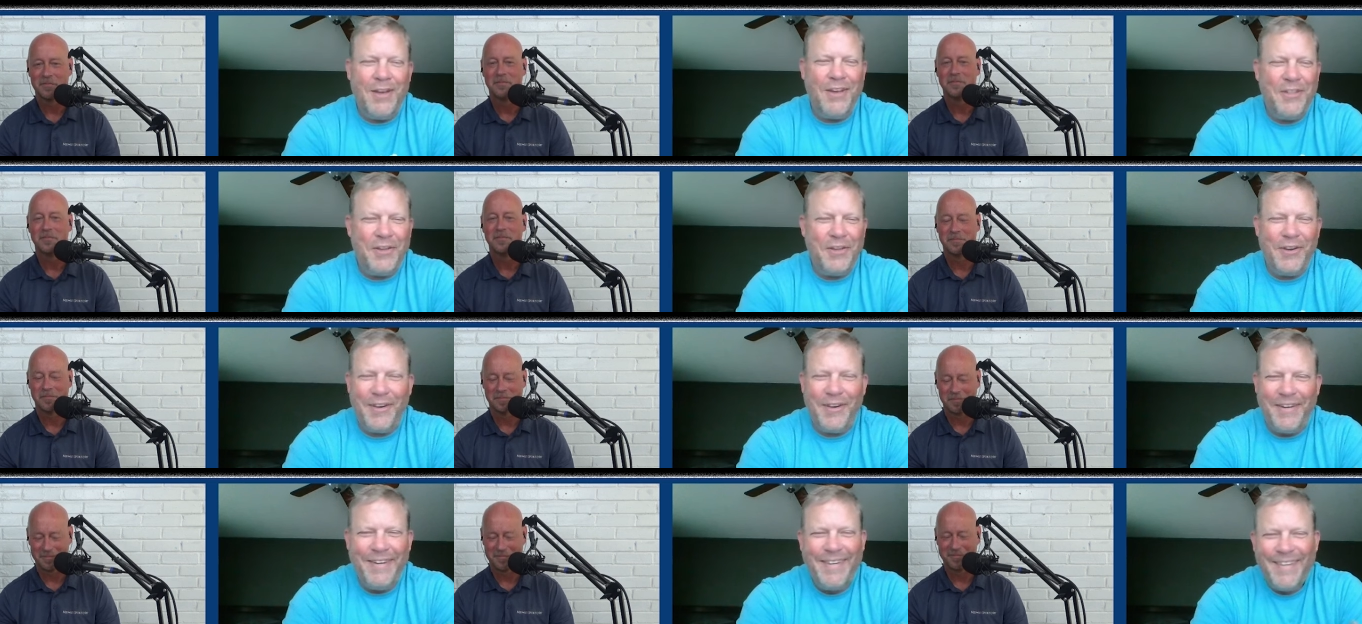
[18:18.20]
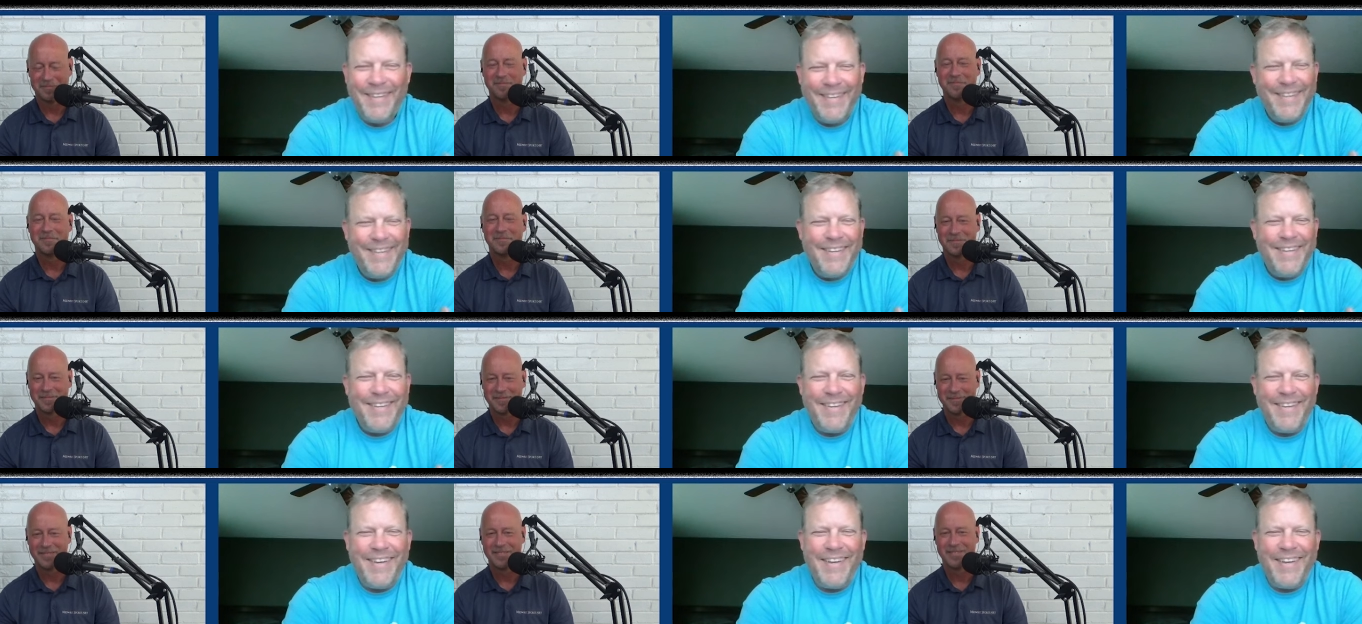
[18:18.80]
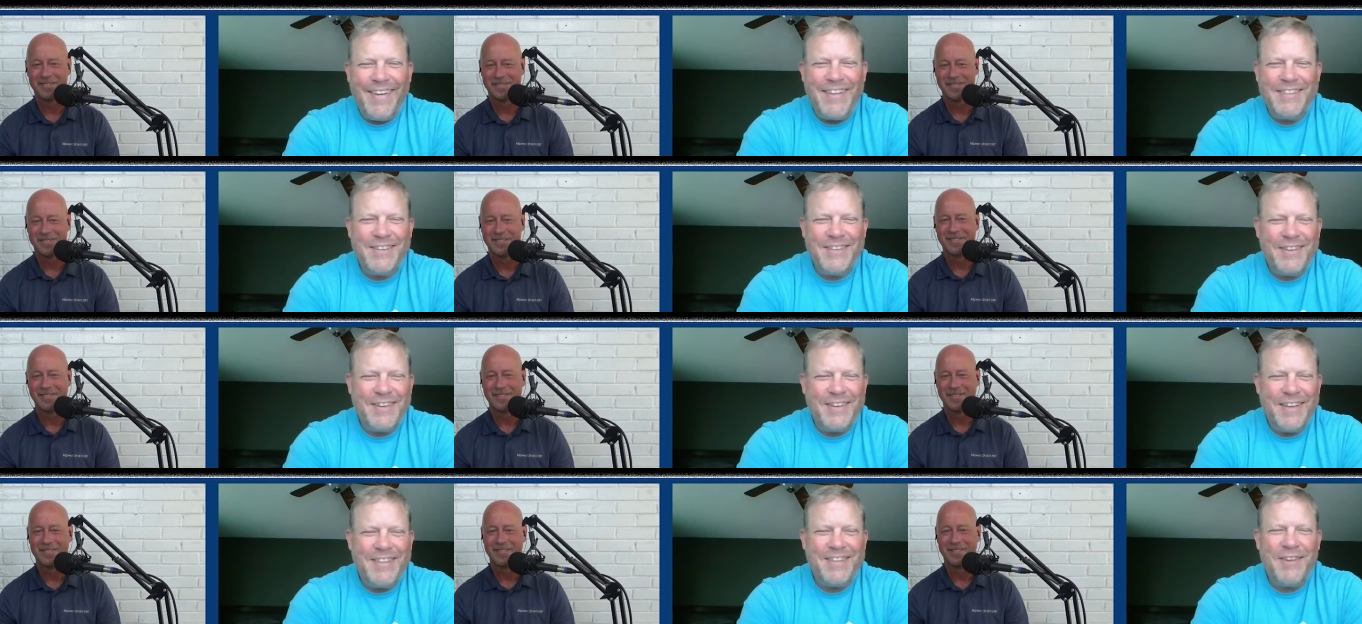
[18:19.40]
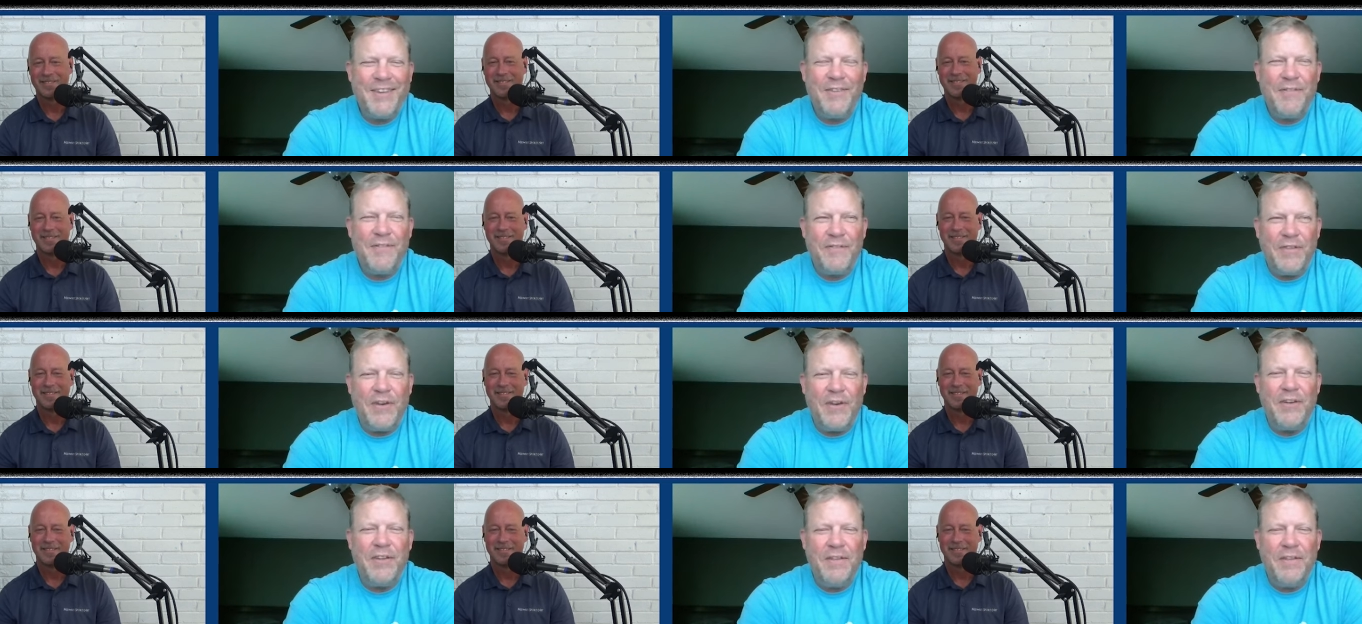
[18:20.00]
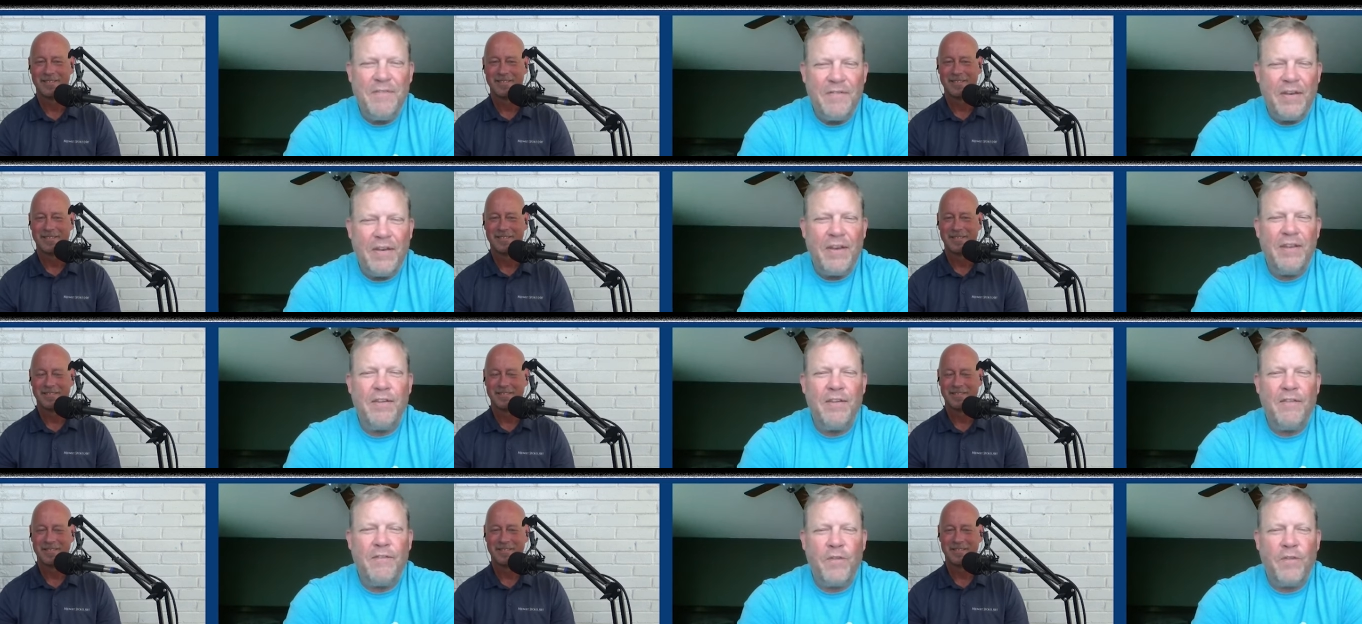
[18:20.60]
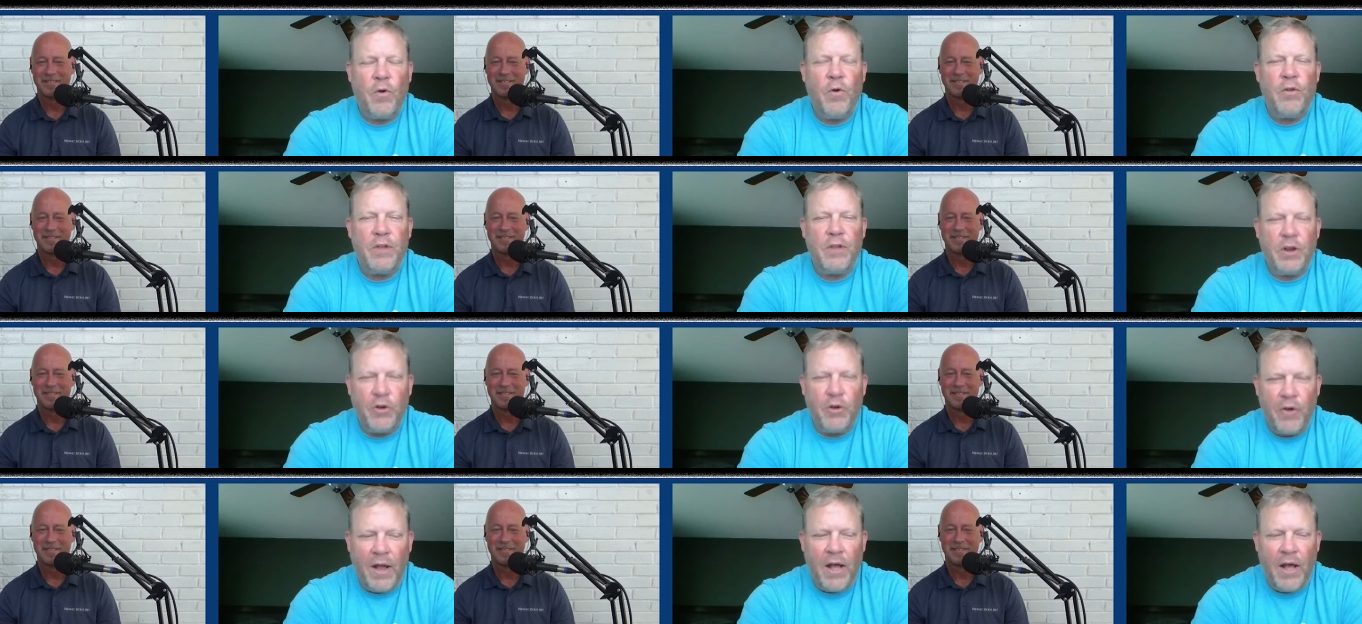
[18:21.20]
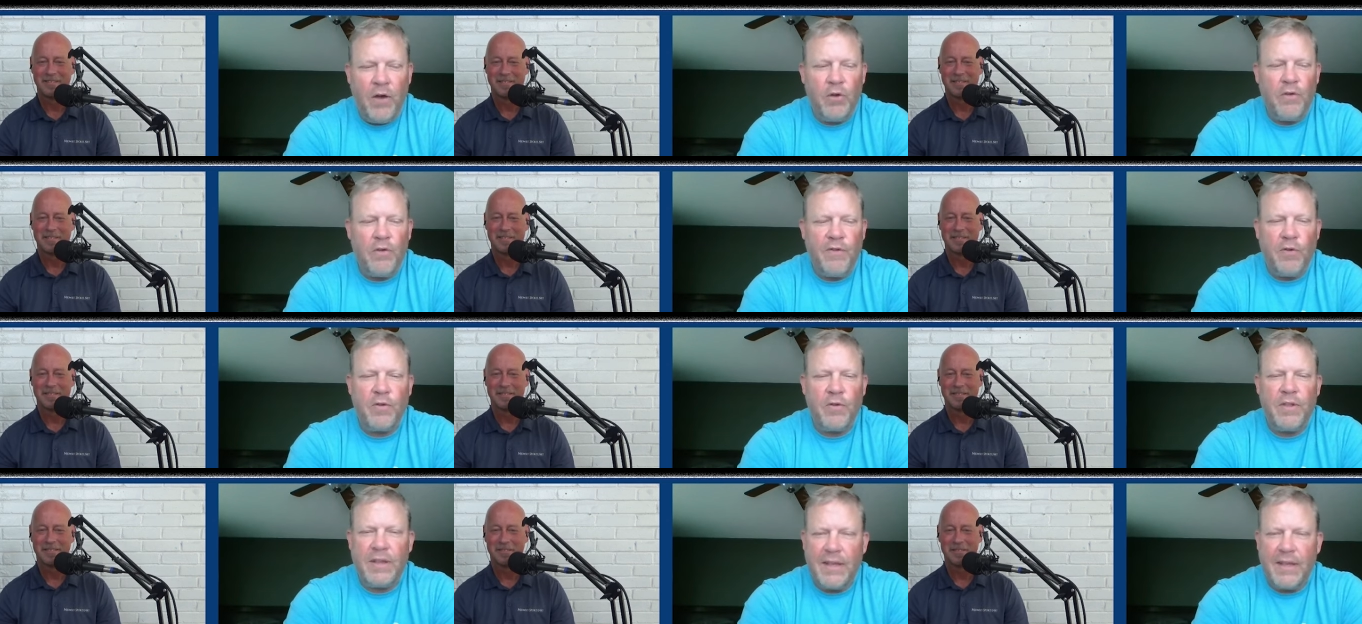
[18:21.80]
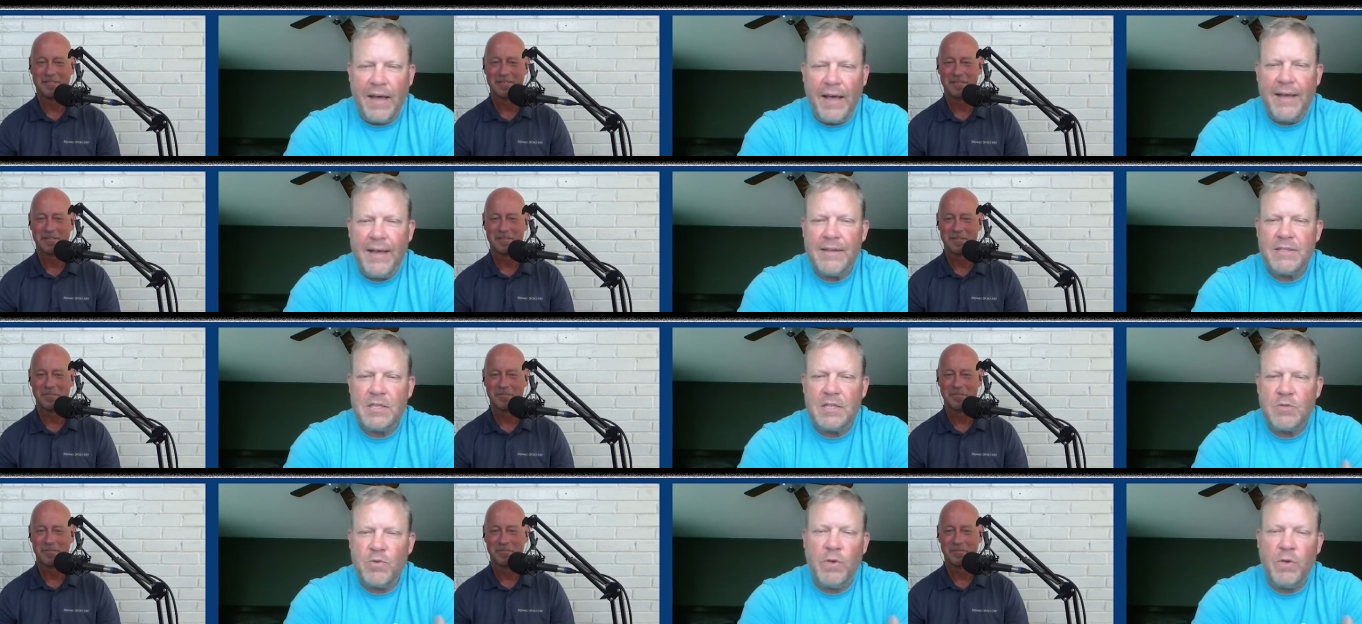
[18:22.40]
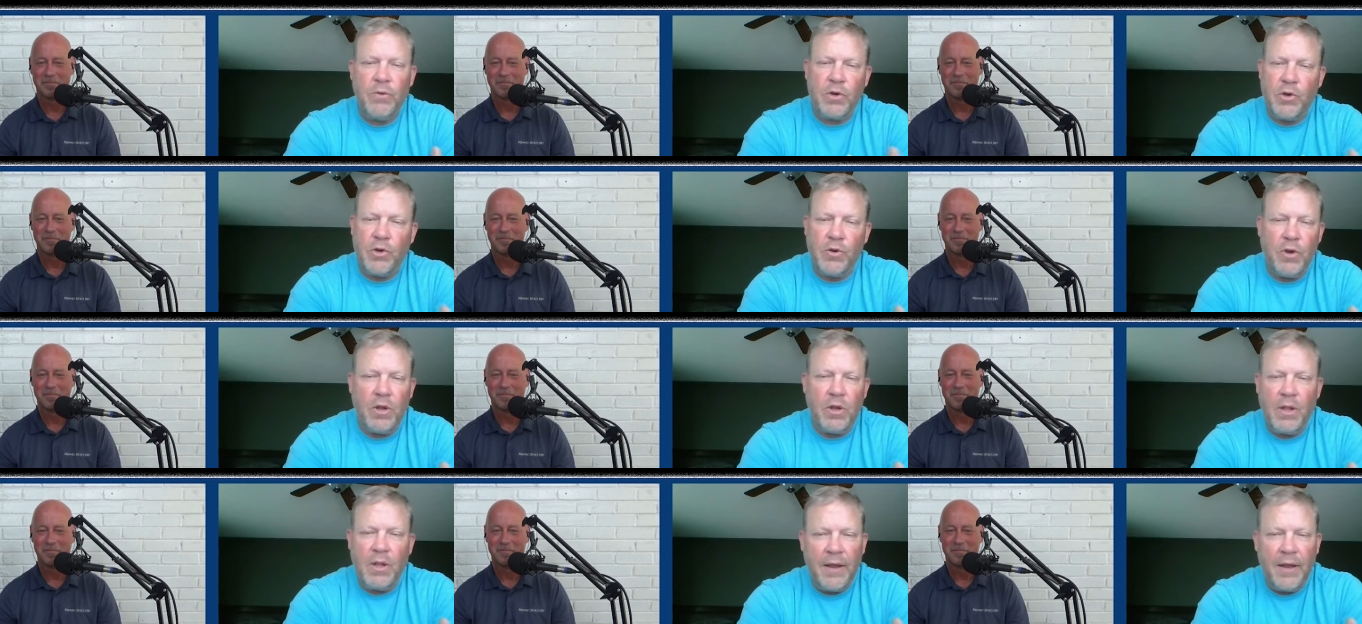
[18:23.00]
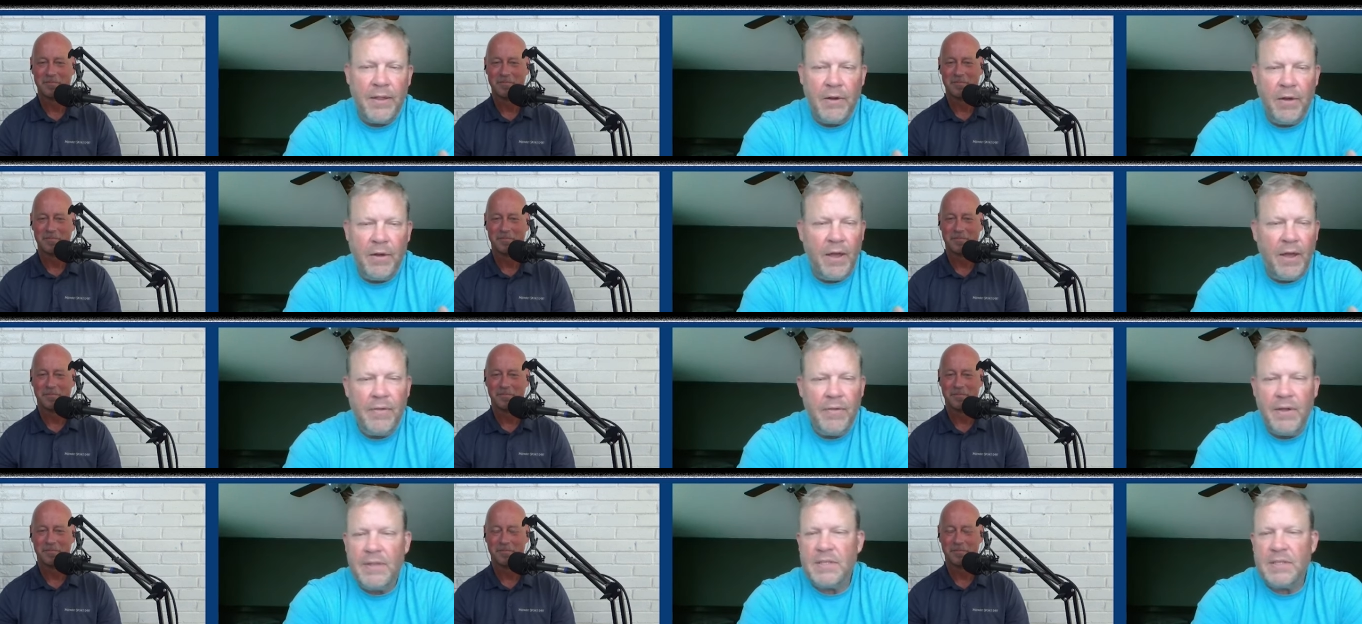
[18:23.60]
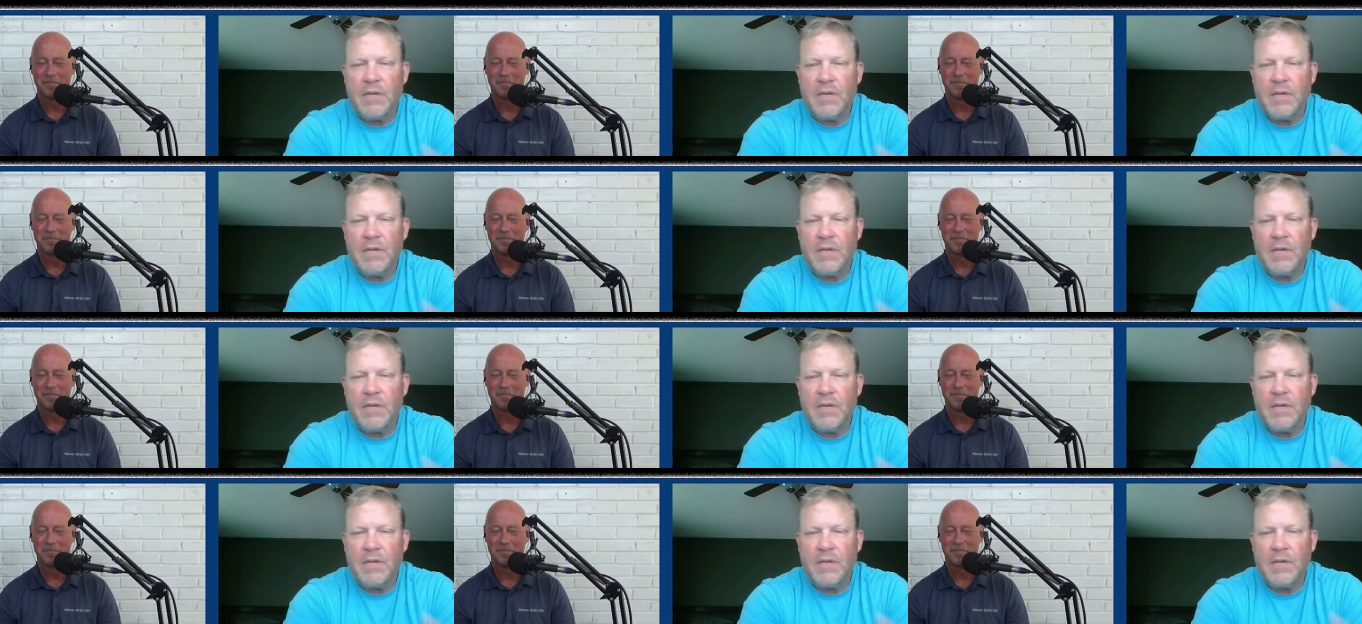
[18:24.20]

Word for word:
Speaker 1: other. Uh, it's a it's a fun event for the crowd, for the guys, because we recruited a lot of their athletes.